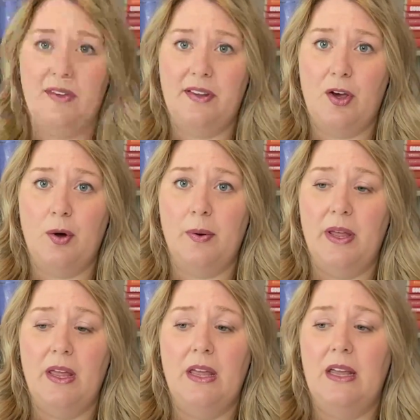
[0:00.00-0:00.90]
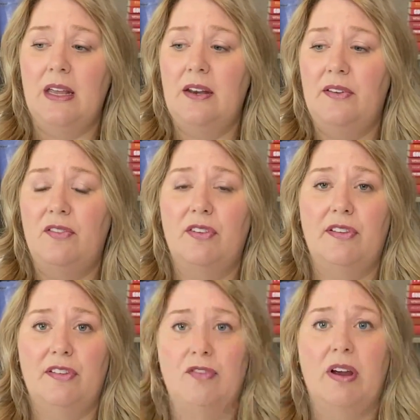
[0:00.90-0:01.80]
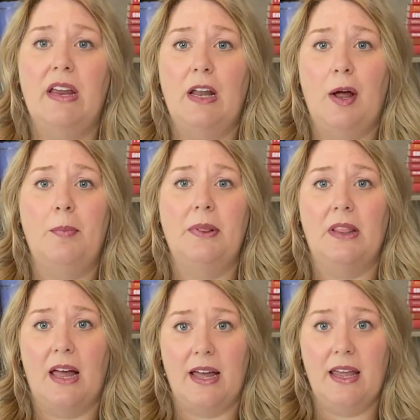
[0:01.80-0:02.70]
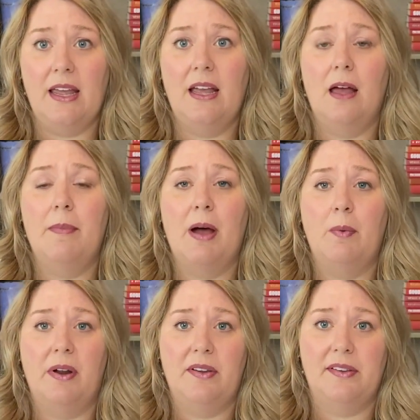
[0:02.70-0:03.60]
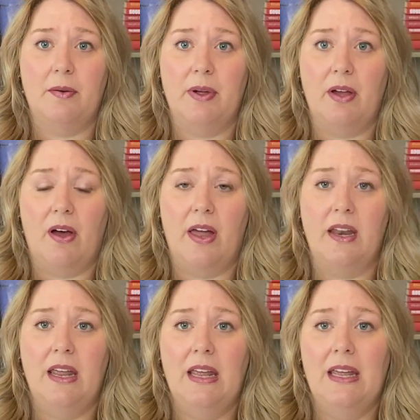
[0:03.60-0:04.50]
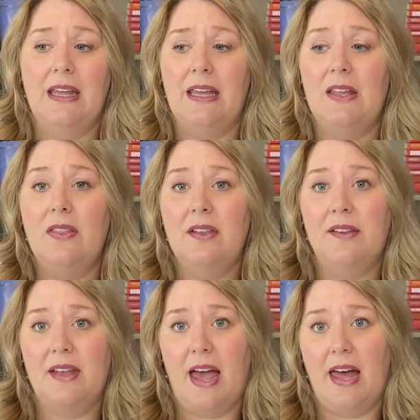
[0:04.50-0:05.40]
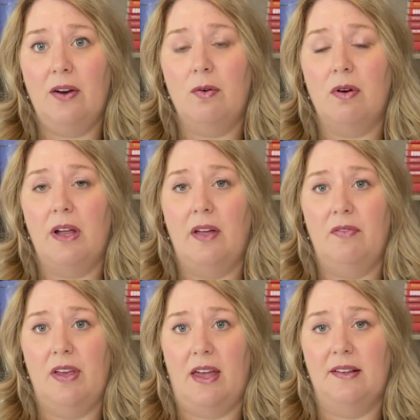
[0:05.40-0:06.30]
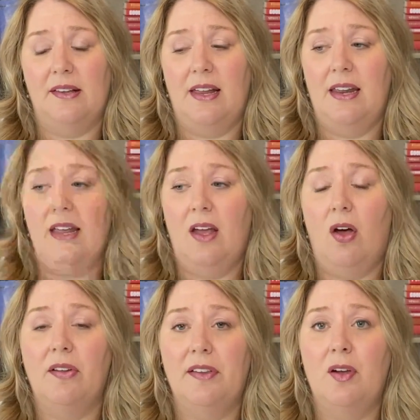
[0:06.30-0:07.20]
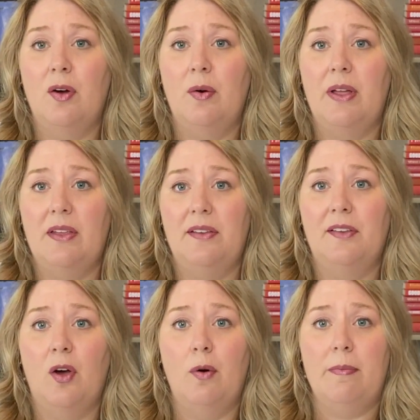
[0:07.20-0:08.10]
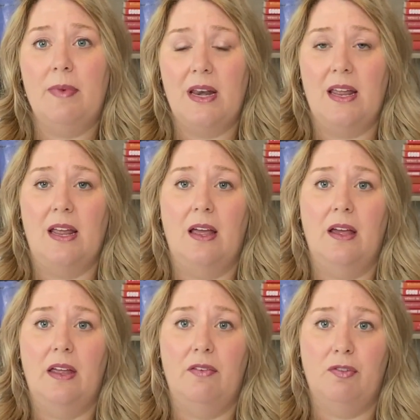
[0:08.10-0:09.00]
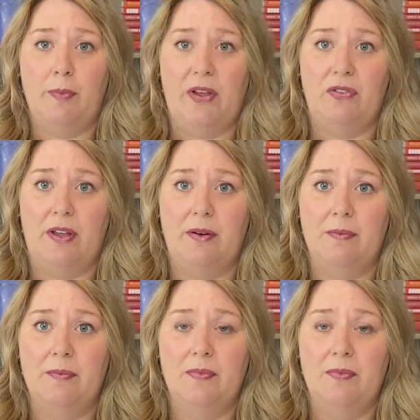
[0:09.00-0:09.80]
So it is just straight up lying about what is going on. In this category of gaslighting also is omitting information.